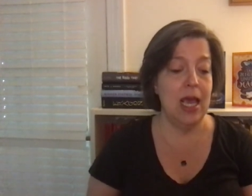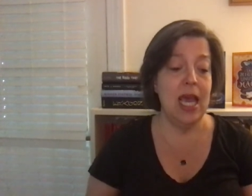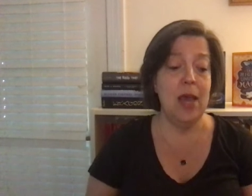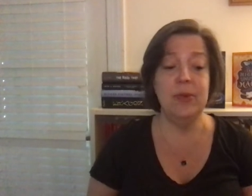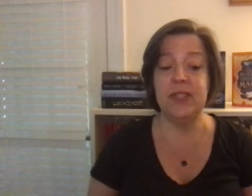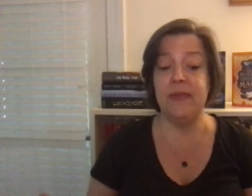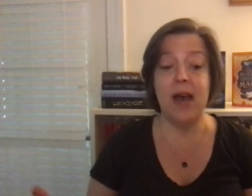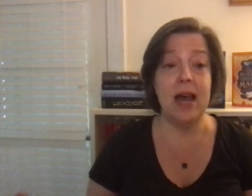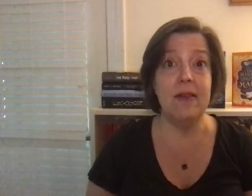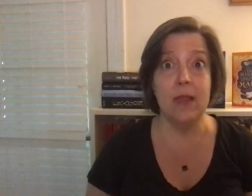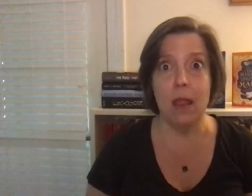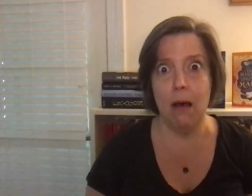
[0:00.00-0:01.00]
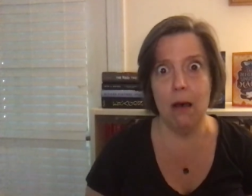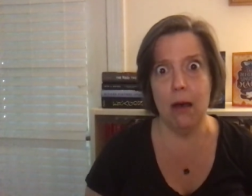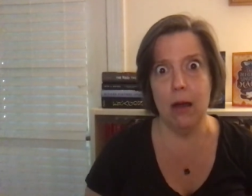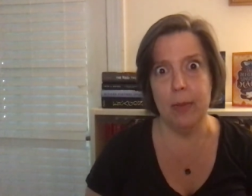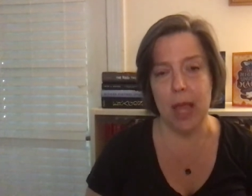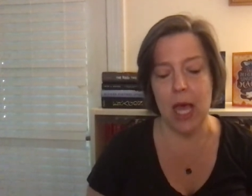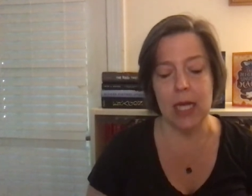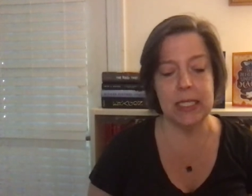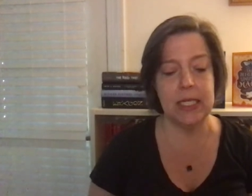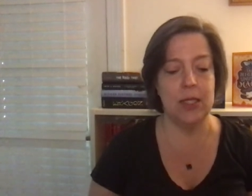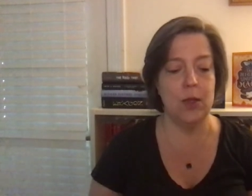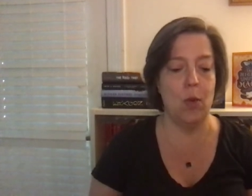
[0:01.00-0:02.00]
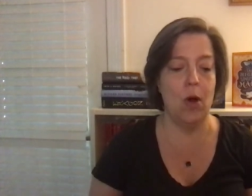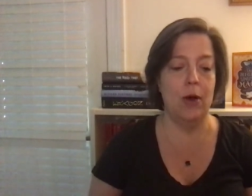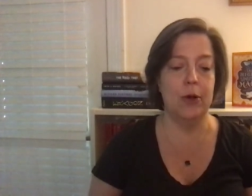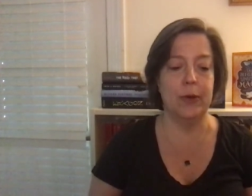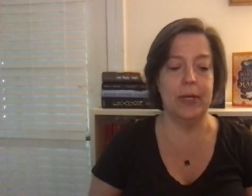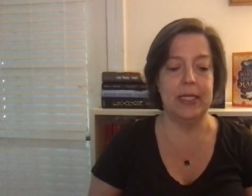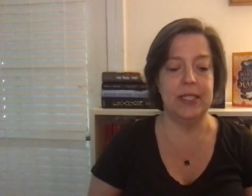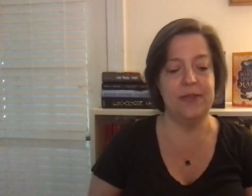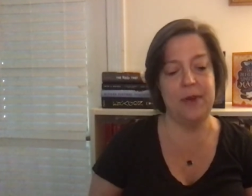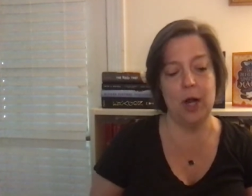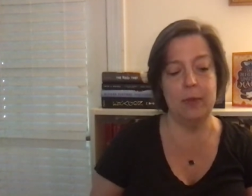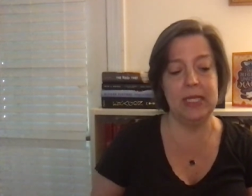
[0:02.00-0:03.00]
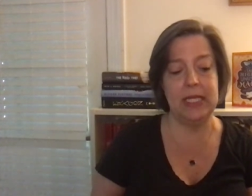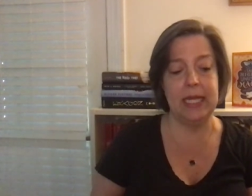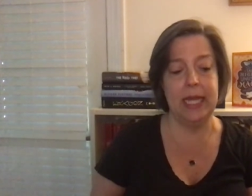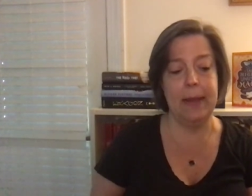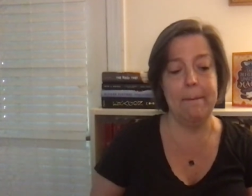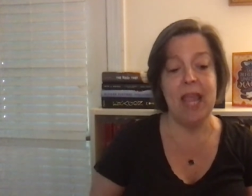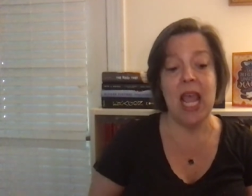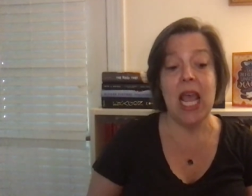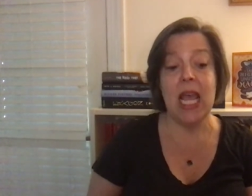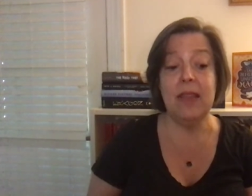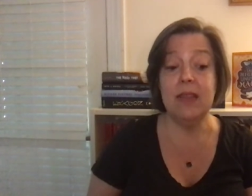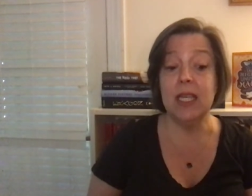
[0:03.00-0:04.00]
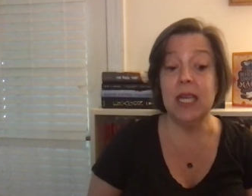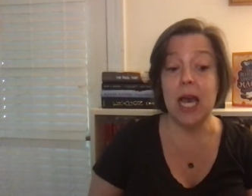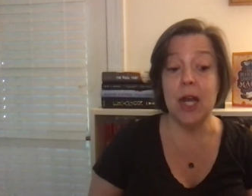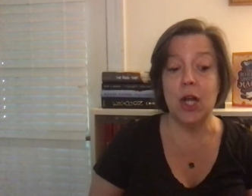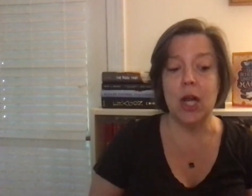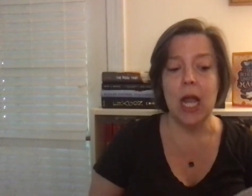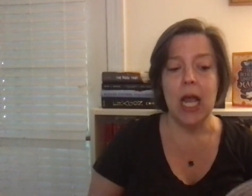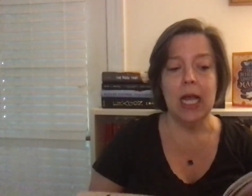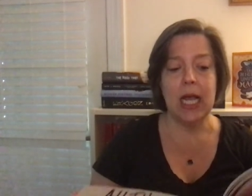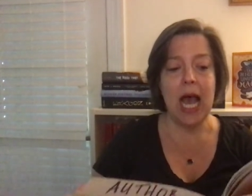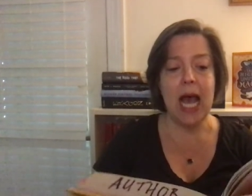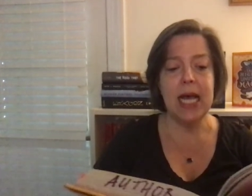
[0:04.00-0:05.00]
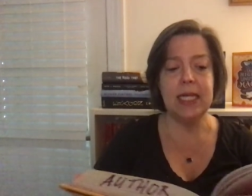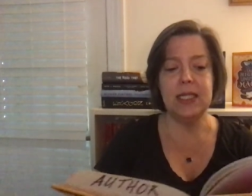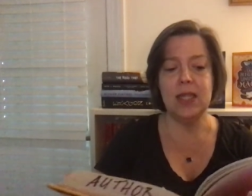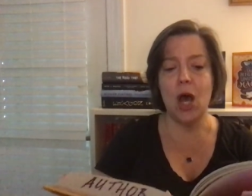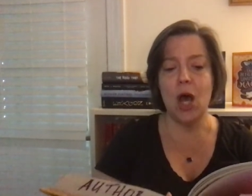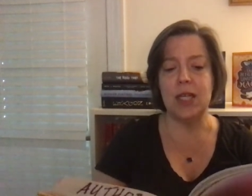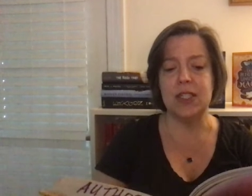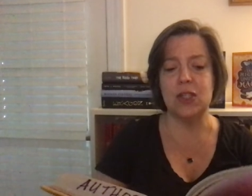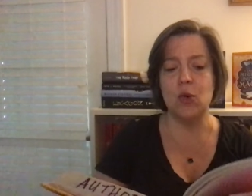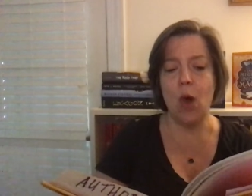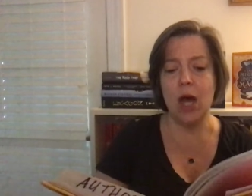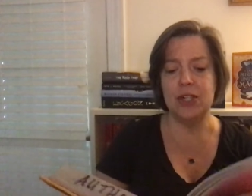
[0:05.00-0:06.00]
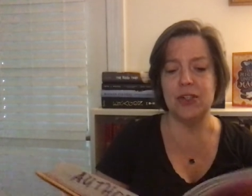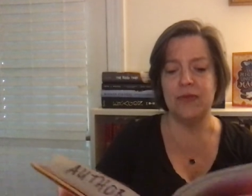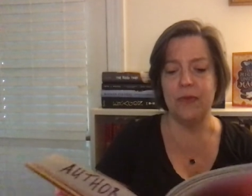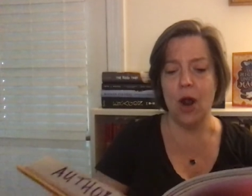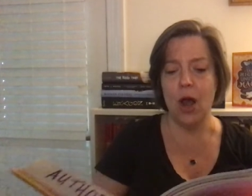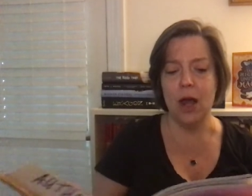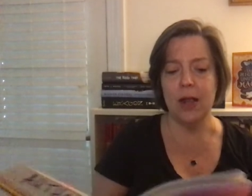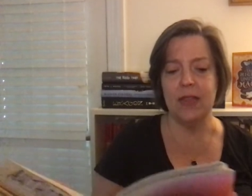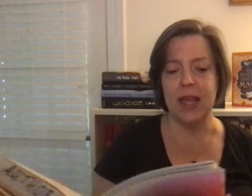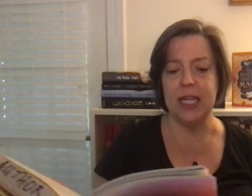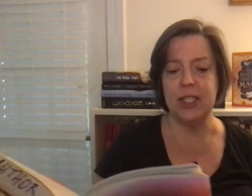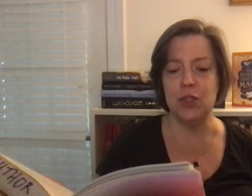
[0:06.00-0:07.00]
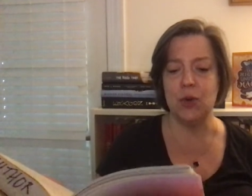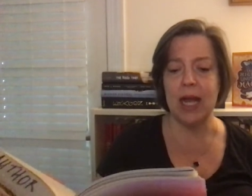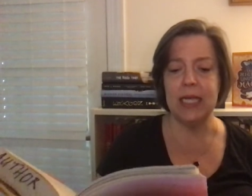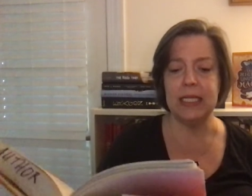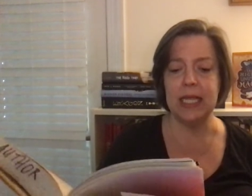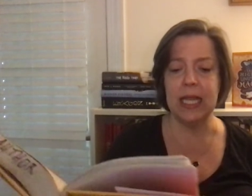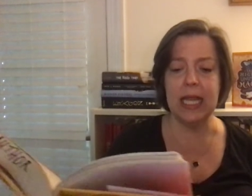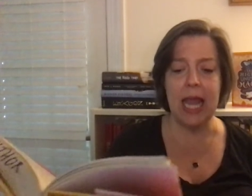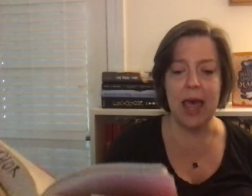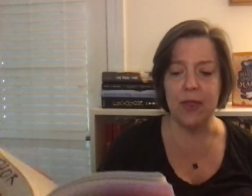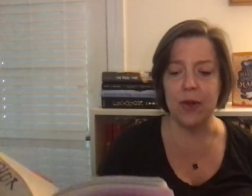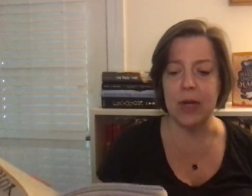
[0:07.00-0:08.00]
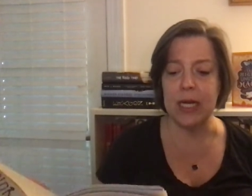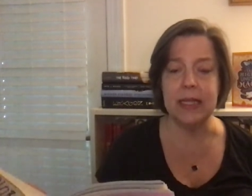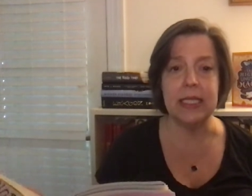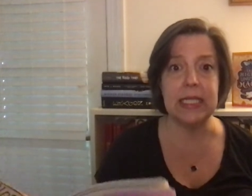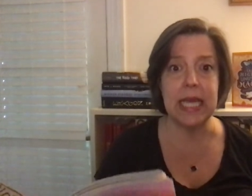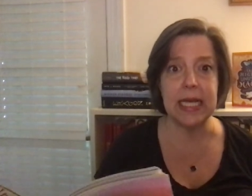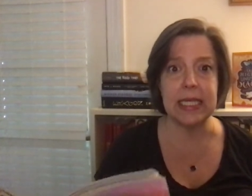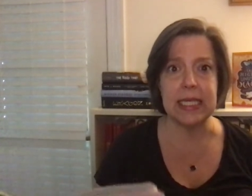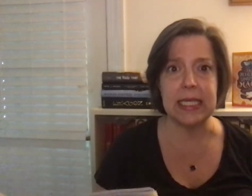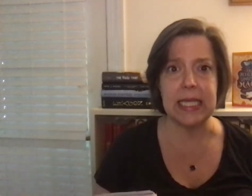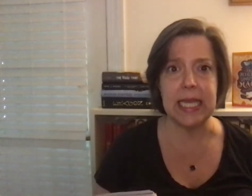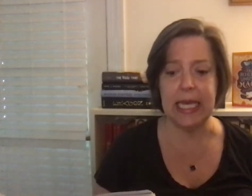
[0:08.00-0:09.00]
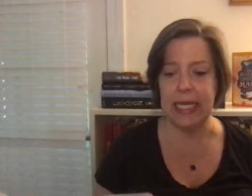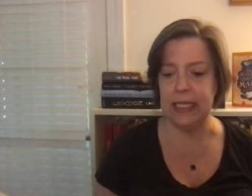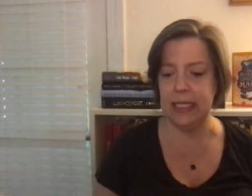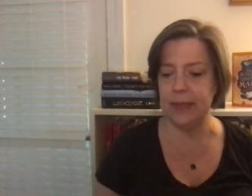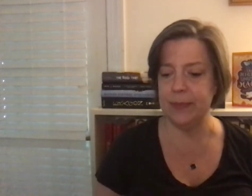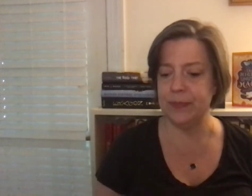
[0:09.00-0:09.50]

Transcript: It was five long blocks to the Walgreens pharmacy. In the gutter, Kai saw a squashed frog that had dried to leather in the Texas heat.